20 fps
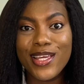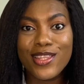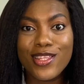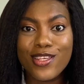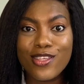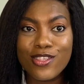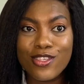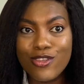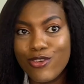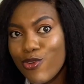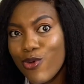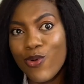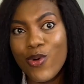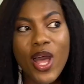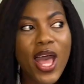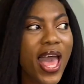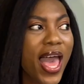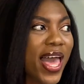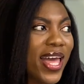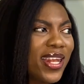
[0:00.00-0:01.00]
the snow.
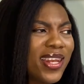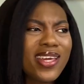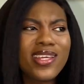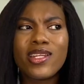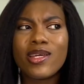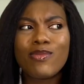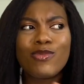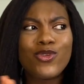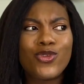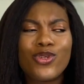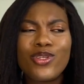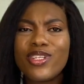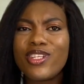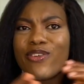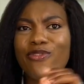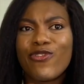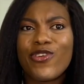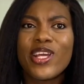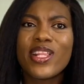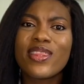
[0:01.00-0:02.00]
I let them do
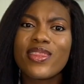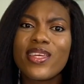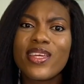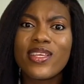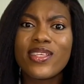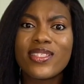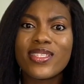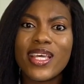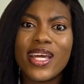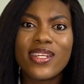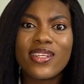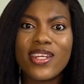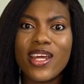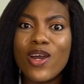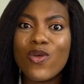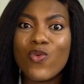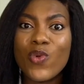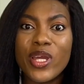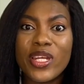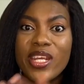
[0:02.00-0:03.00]
different things, and that
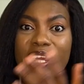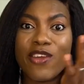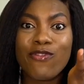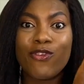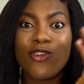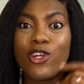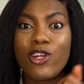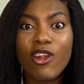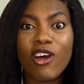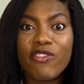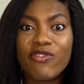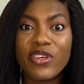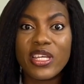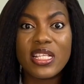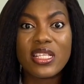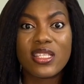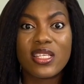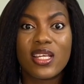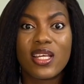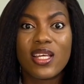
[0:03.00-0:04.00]
way they even love
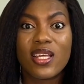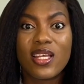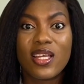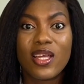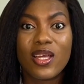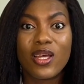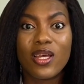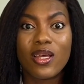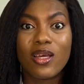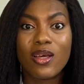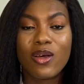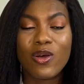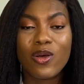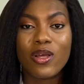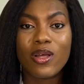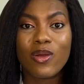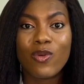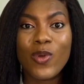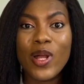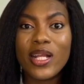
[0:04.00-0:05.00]
it.
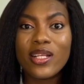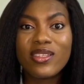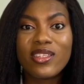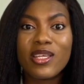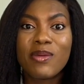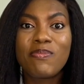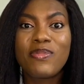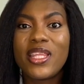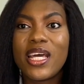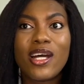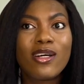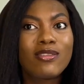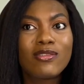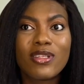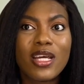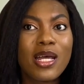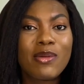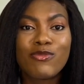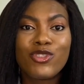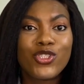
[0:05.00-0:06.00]
While deep down,
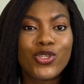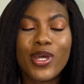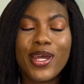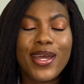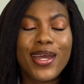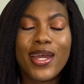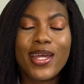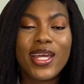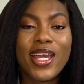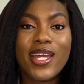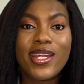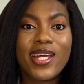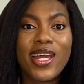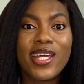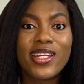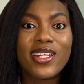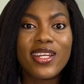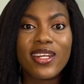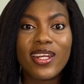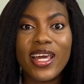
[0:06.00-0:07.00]
I'm sure I
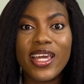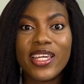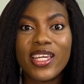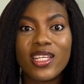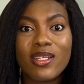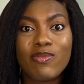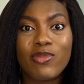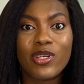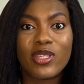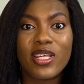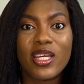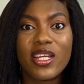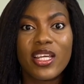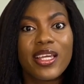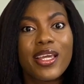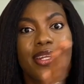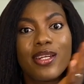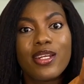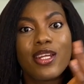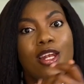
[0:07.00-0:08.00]
didn't like it, but then
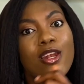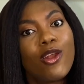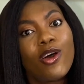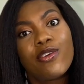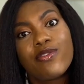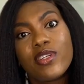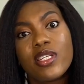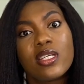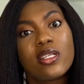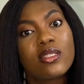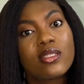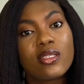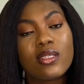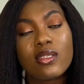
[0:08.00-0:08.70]
again, they loved it.